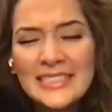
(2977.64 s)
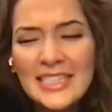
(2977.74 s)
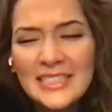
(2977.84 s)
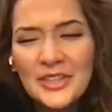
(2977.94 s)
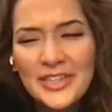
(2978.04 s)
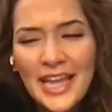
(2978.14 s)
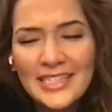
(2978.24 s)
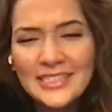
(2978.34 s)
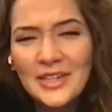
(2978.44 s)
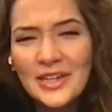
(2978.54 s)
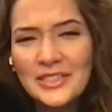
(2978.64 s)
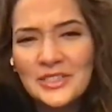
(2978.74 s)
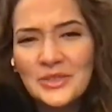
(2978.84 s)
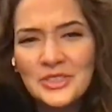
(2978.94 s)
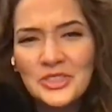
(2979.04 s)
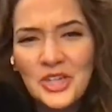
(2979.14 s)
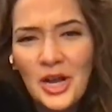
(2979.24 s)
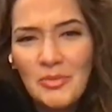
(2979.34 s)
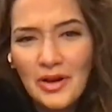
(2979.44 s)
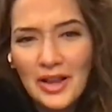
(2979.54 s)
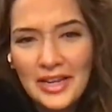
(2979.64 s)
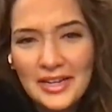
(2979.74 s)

sounds like your dad doesn't know how to do his job right.